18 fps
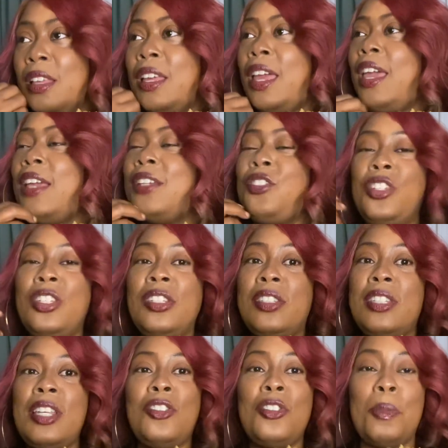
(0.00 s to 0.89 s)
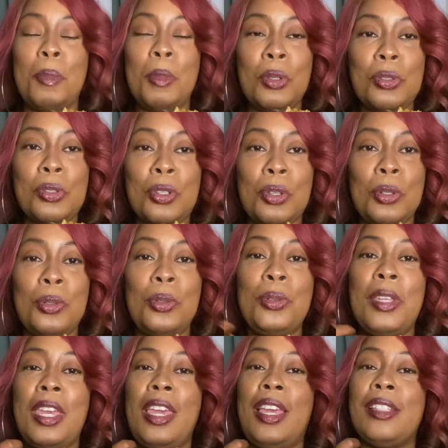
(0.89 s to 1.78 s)
And she's teaching middle school
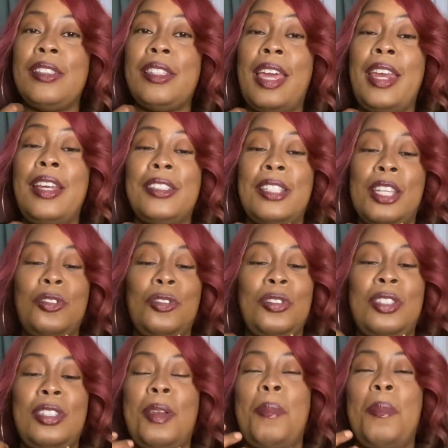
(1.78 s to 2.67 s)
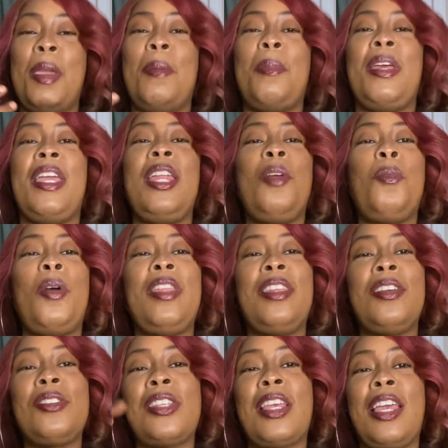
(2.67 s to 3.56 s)
kids. That is interesting to me. But anyway,
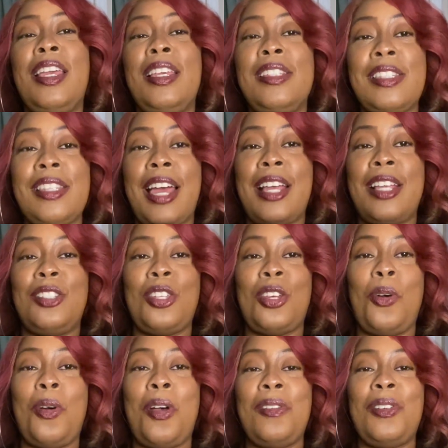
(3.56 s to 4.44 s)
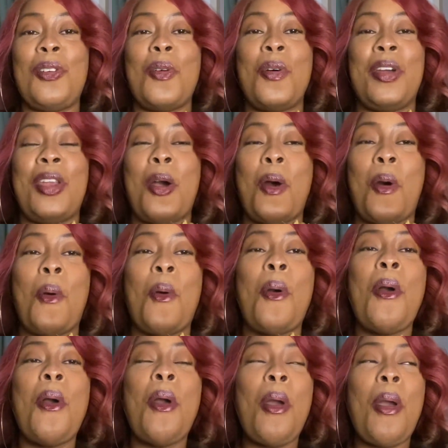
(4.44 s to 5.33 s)
there's an inside joke going on
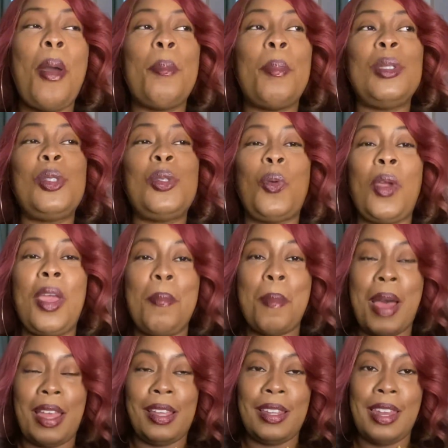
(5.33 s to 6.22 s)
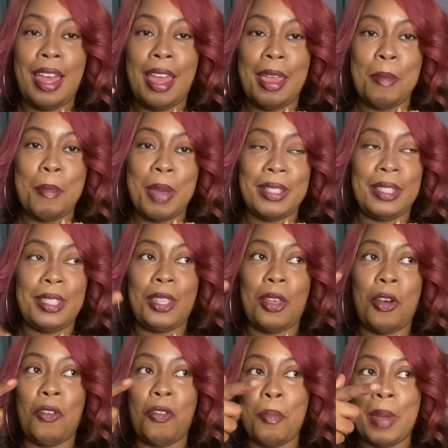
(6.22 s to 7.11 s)
between my client,
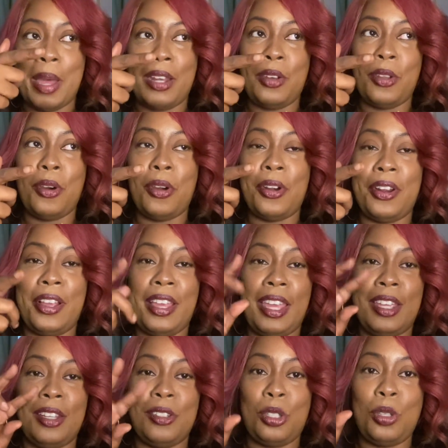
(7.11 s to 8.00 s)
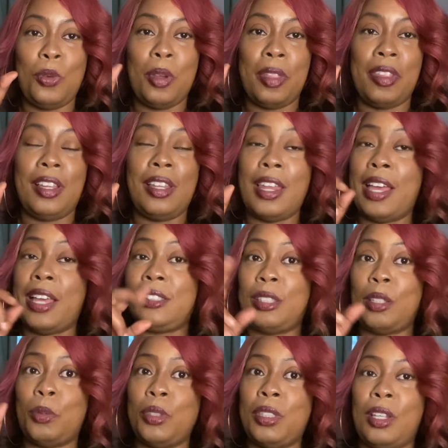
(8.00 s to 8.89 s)
myself, my daughter, and 2 other clients
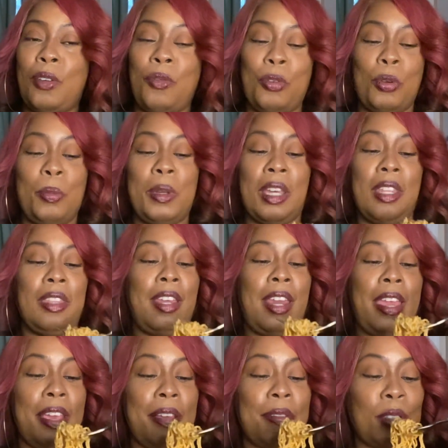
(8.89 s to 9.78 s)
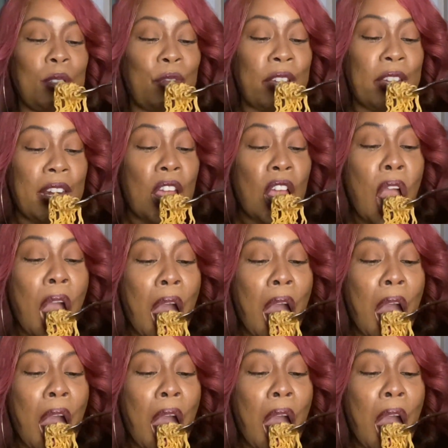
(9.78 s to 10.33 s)
that was in the room the other day. It's funny.